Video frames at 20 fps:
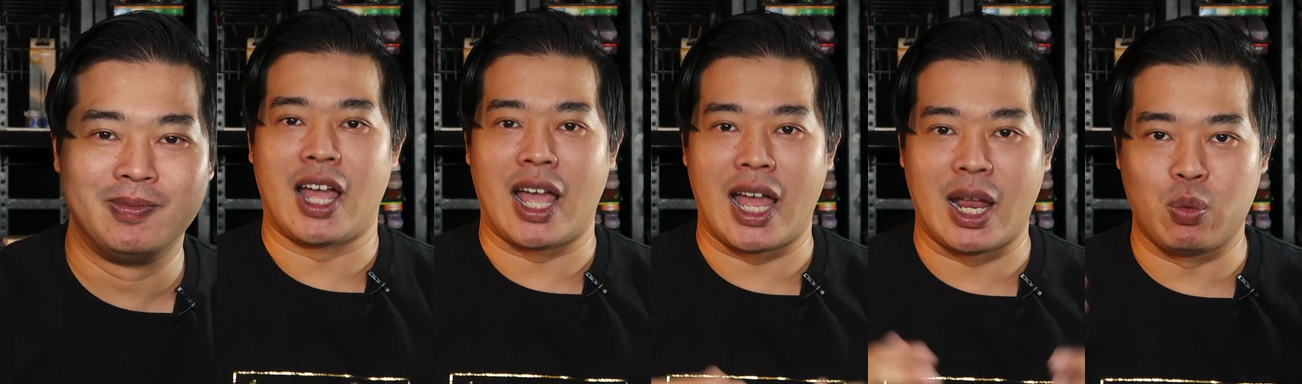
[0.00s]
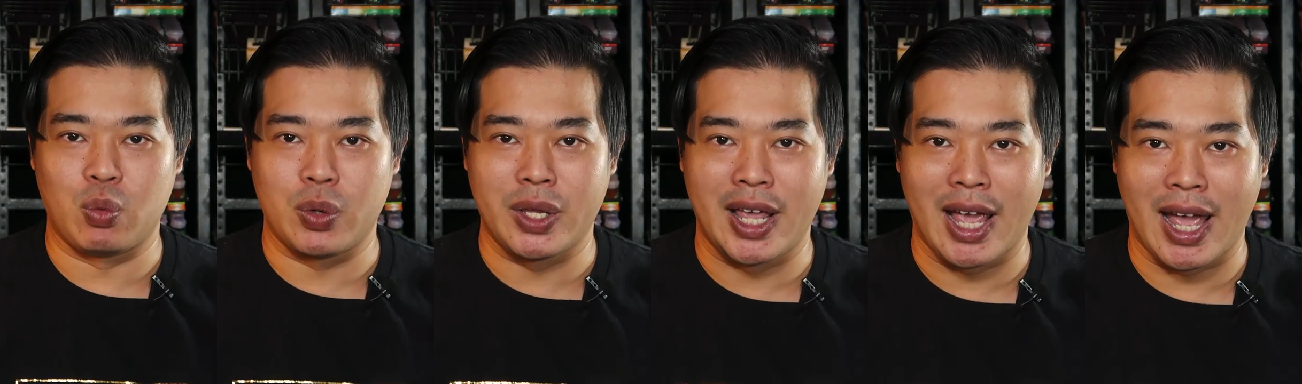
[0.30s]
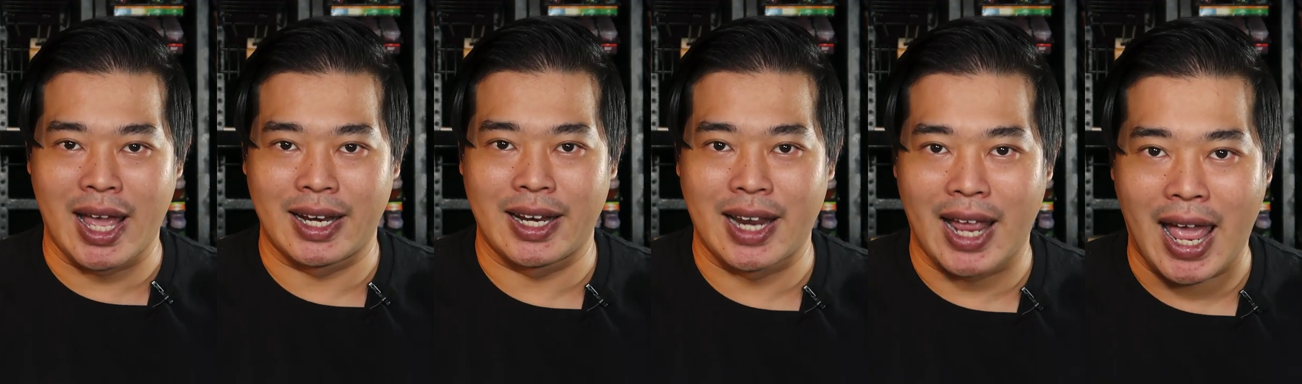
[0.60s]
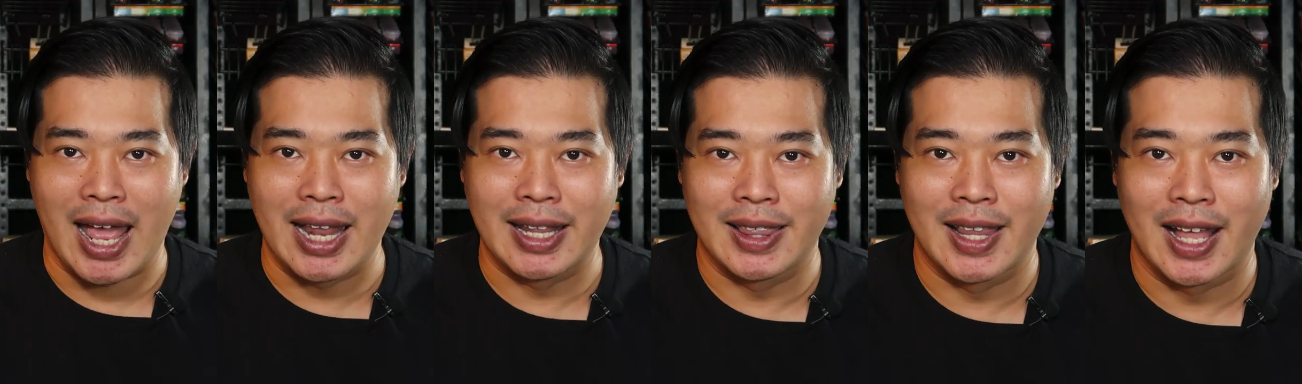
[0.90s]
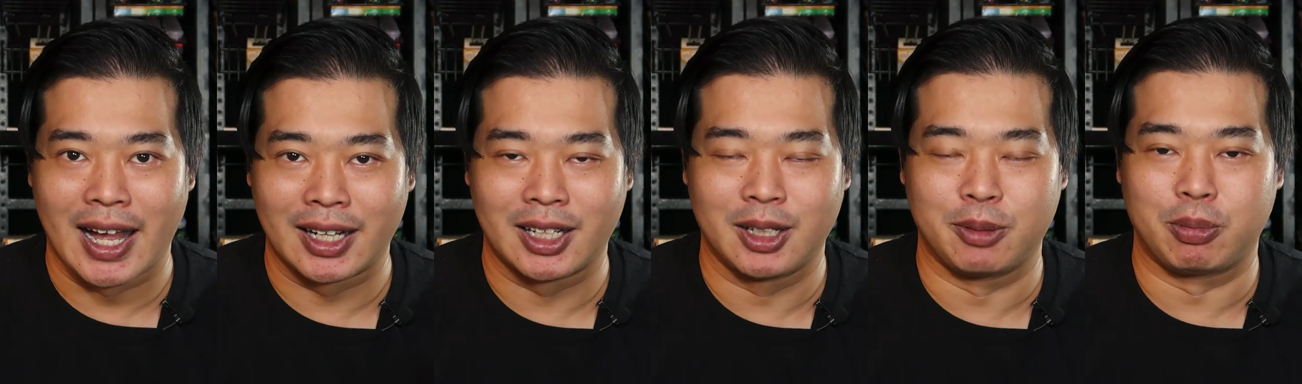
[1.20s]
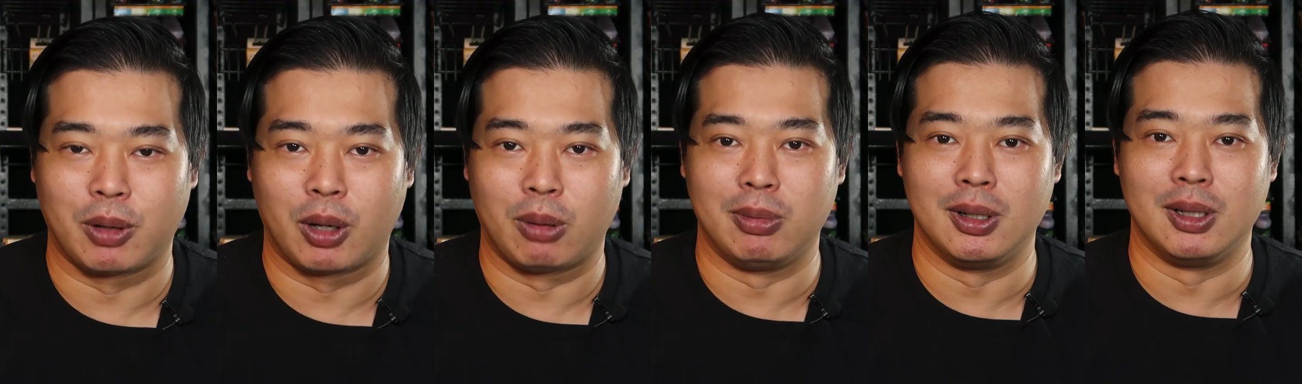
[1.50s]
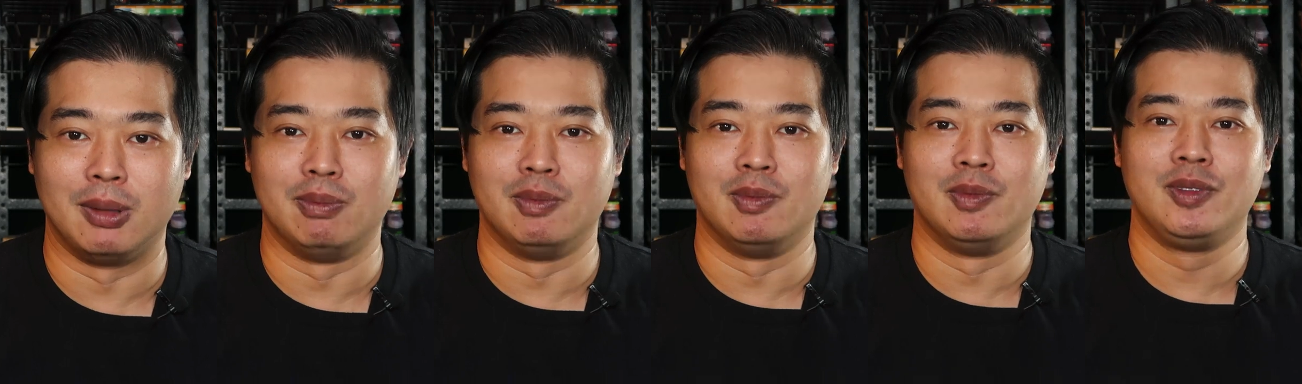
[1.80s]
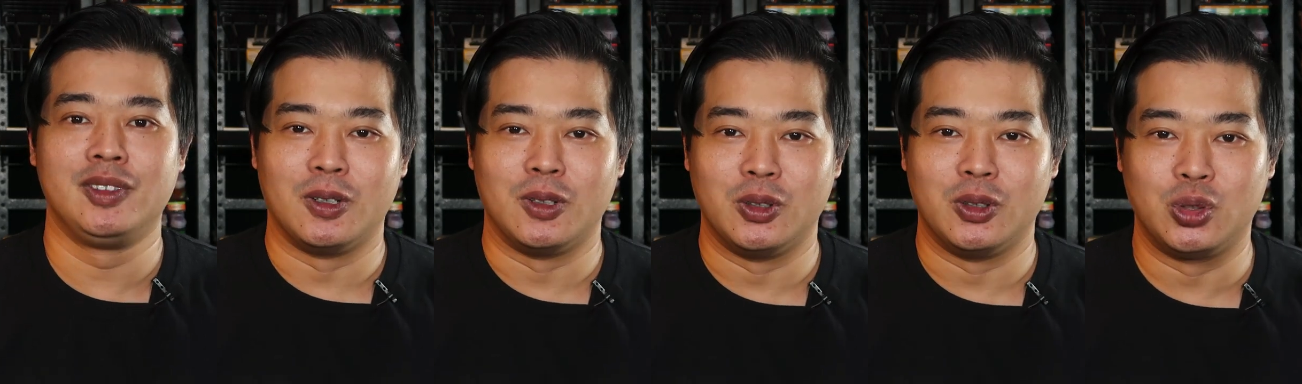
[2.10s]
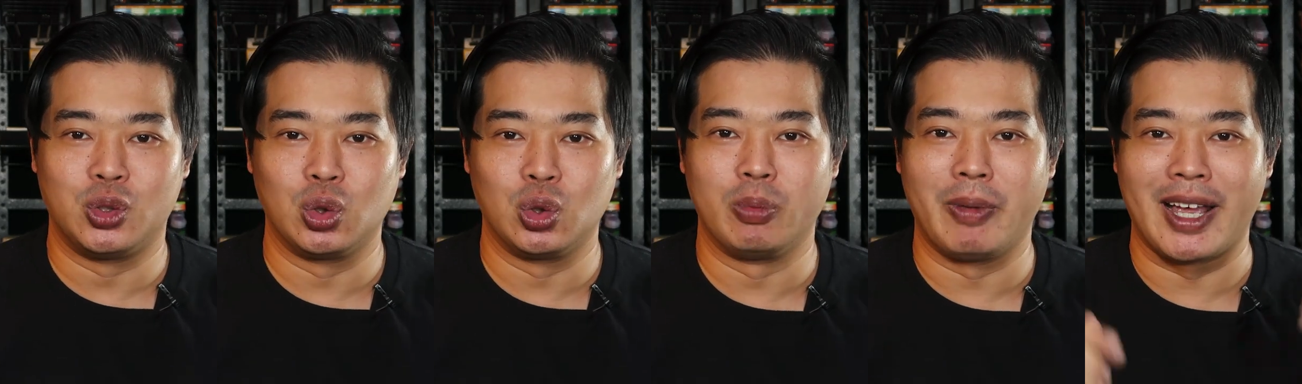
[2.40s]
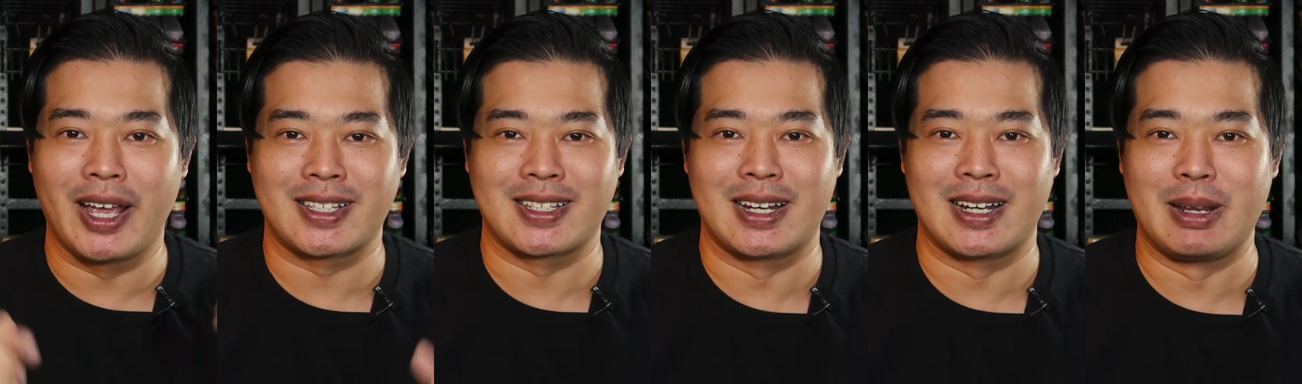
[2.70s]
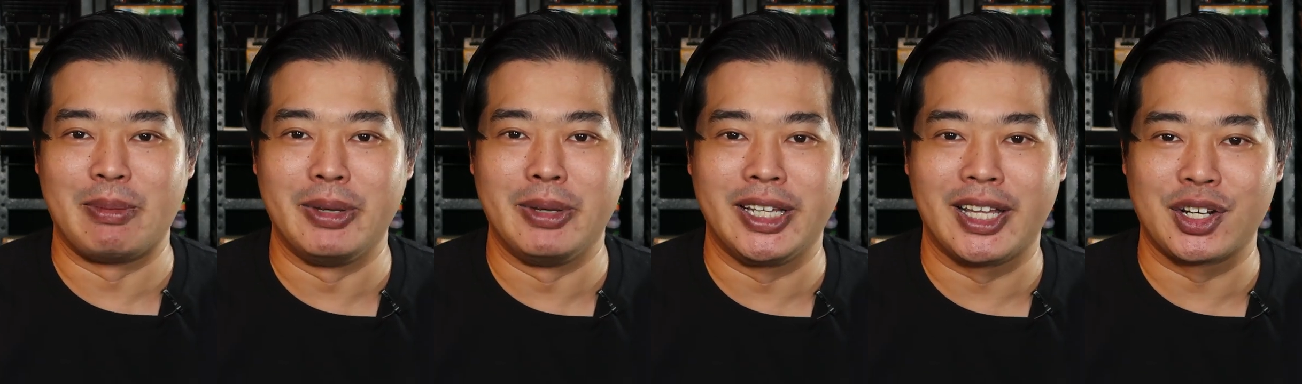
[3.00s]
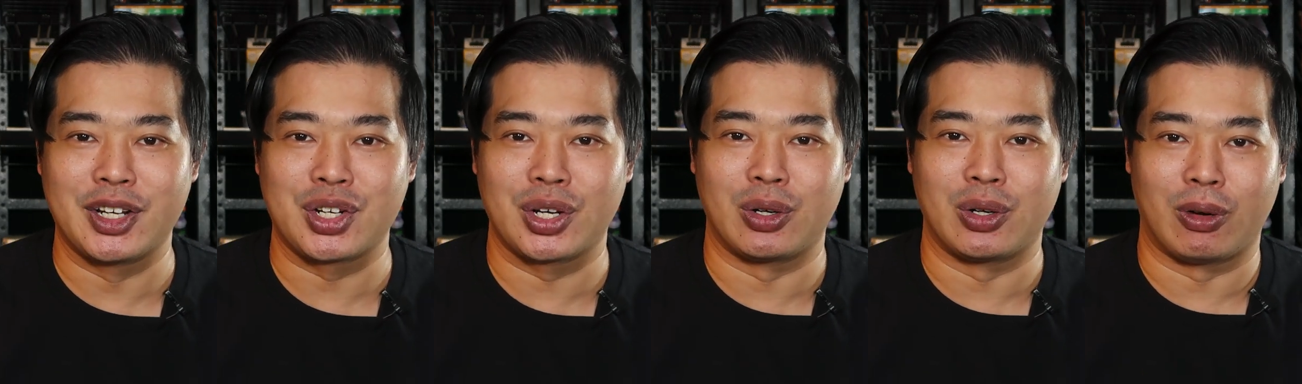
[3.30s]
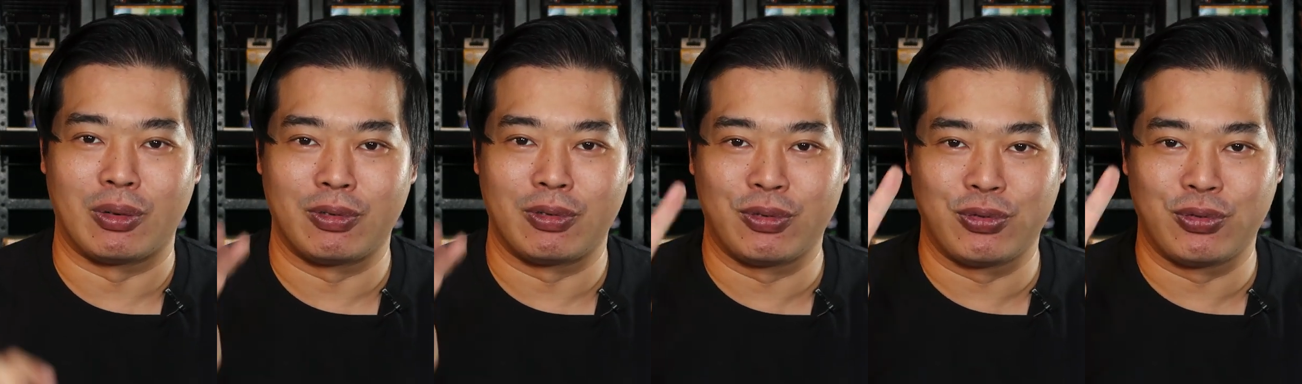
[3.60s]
And we had another problem. Zoom has a limitation of